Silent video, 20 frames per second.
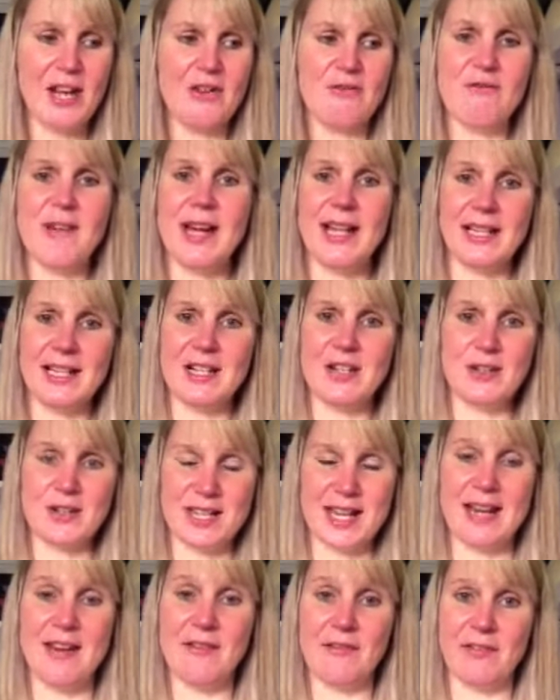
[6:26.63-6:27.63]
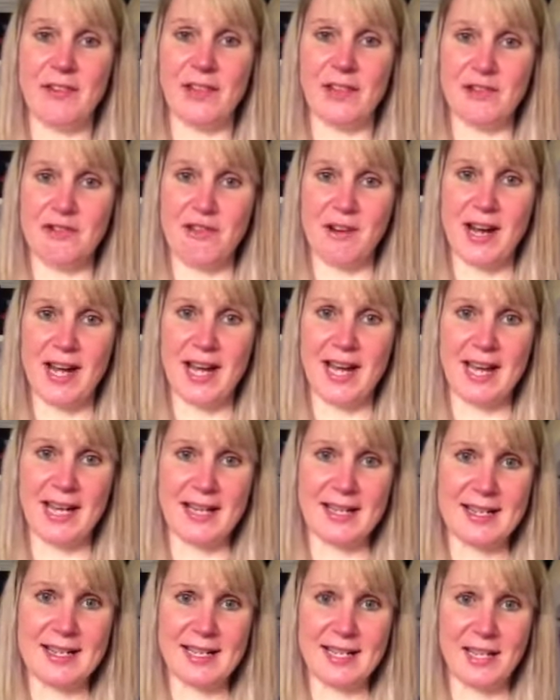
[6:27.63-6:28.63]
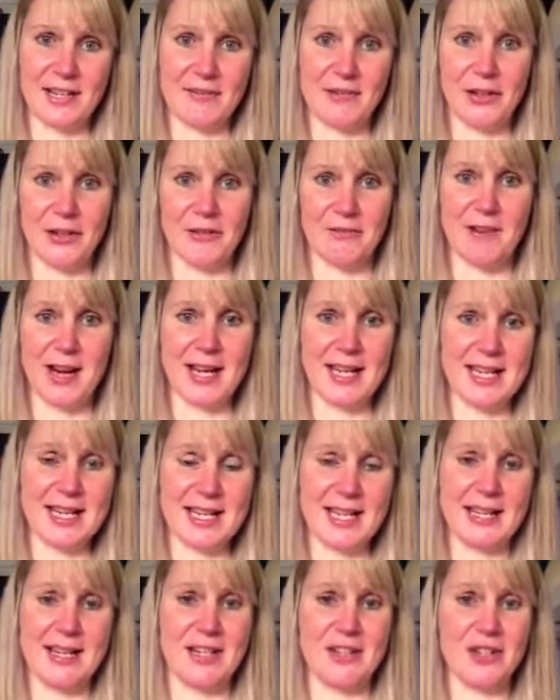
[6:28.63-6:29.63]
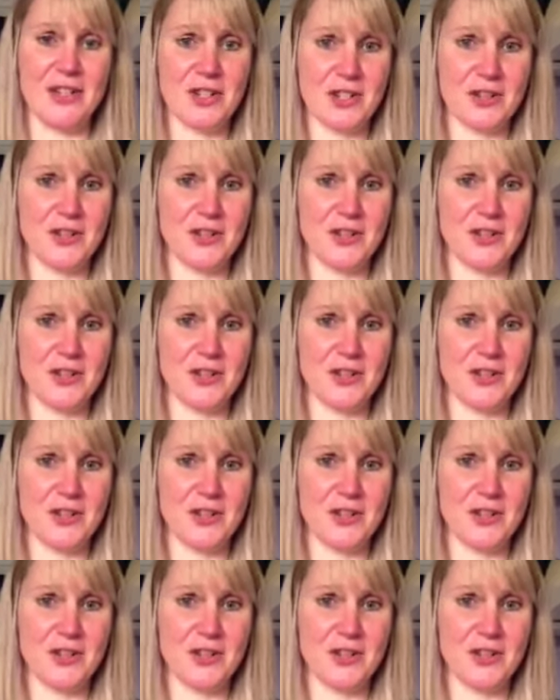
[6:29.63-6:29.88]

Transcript: really does infiltrate into your own writing and